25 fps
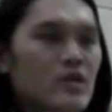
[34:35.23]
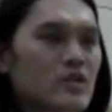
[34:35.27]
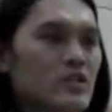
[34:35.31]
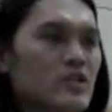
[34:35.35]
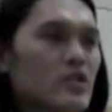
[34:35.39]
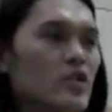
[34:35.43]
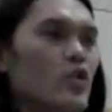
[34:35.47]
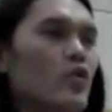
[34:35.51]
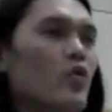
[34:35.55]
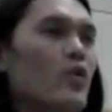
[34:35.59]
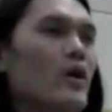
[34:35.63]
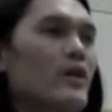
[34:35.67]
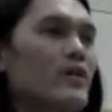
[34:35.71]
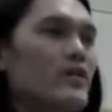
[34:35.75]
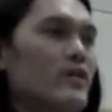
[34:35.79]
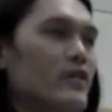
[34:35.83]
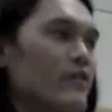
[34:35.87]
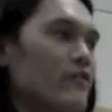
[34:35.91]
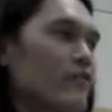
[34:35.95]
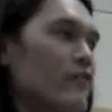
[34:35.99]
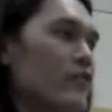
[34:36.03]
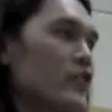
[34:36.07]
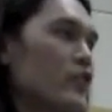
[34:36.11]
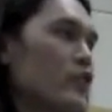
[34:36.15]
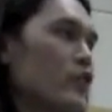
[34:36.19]
So go out
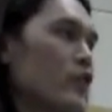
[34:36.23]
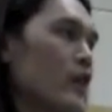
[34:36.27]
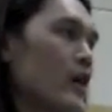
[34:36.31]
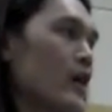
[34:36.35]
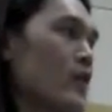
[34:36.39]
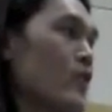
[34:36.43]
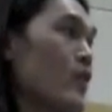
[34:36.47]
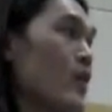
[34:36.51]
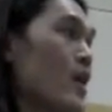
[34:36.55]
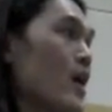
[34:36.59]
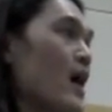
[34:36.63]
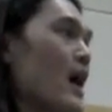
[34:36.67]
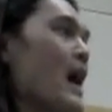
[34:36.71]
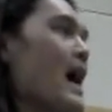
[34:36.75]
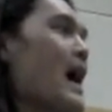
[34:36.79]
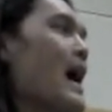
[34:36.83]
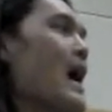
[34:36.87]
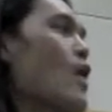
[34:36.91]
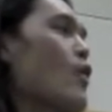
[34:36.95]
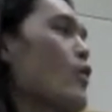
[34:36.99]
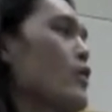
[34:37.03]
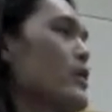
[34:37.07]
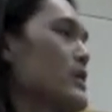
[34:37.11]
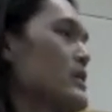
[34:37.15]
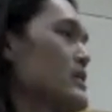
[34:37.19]
there and figure out
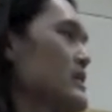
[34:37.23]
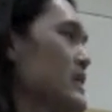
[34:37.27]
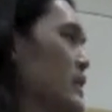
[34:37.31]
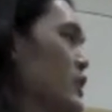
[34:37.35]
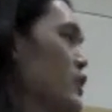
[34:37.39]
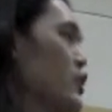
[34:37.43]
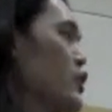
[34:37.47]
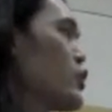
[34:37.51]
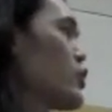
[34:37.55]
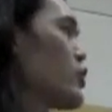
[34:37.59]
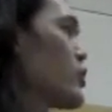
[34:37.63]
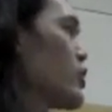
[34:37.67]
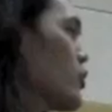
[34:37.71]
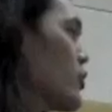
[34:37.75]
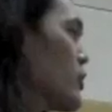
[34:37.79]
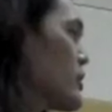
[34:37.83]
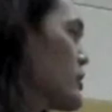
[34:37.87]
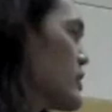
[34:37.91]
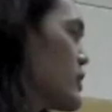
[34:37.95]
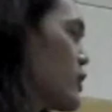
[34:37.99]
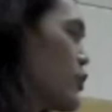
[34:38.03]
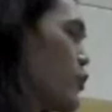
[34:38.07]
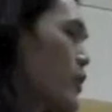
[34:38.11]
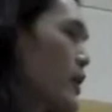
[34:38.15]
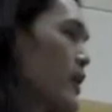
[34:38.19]
how it is that you're going
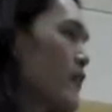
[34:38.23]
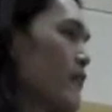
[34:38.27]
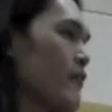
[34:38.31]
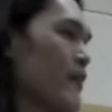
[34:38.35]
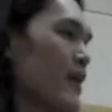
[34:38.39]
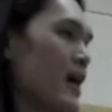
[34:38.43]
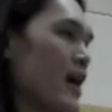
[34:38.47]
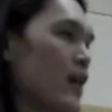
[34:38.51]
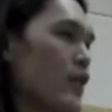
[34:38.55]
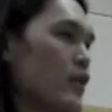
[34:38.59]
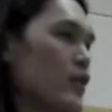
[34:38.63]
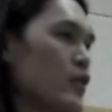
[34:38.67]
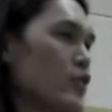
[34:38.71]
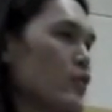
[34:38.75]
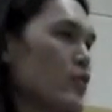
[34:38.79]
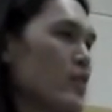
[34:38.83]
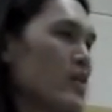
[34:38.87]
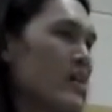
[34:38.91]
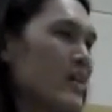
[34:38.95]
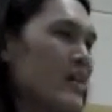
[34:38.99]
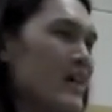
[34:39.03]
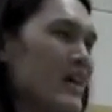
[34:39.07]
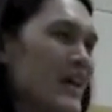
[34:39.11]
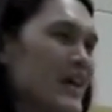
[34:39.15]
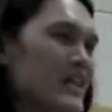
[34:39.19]
to create value,
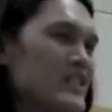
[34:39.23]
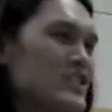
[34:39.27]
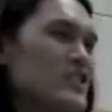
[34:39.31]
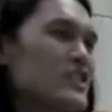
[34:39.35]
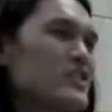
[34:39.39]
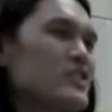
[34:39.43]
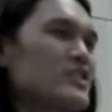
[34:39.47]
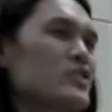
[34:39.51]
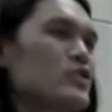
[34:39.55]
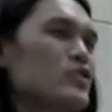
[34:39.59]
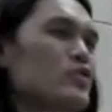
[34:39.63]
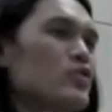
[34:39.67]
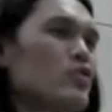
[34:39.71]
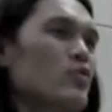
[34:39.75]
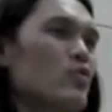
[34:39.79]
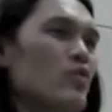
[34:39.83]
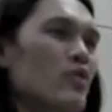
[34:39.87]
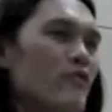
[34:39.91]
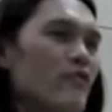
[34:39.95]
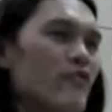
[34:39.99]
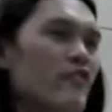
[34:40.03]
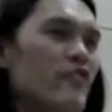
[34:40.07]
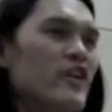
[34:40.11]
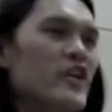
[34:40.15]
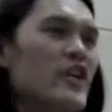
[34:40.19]
and just do
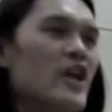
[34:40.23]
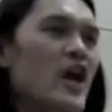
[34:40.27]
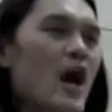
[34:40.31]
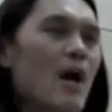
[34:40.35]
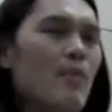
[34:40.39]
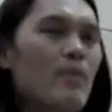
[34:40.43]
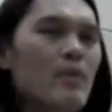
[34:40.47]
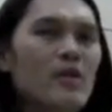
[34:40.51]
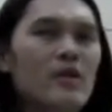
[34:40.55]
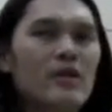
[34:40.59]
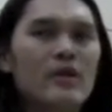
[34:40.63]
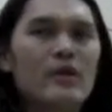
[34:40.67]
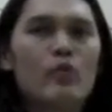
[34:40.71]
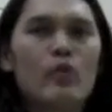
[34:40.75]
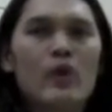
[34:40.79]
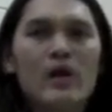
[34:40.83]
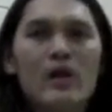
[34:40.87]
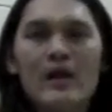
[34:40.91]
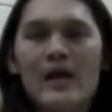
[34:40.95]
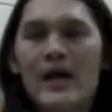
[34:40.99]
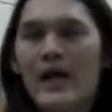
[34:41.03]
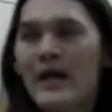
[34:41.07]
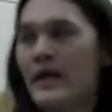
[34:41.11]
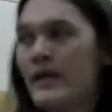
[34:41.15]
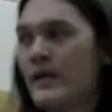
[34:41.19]
phenomenally
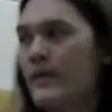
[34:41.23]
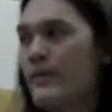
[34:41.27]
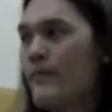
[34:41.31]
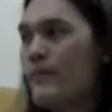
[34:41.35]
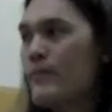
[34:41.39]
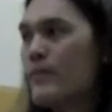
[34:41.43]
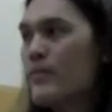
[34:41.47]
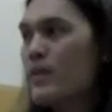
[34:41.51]
well at it.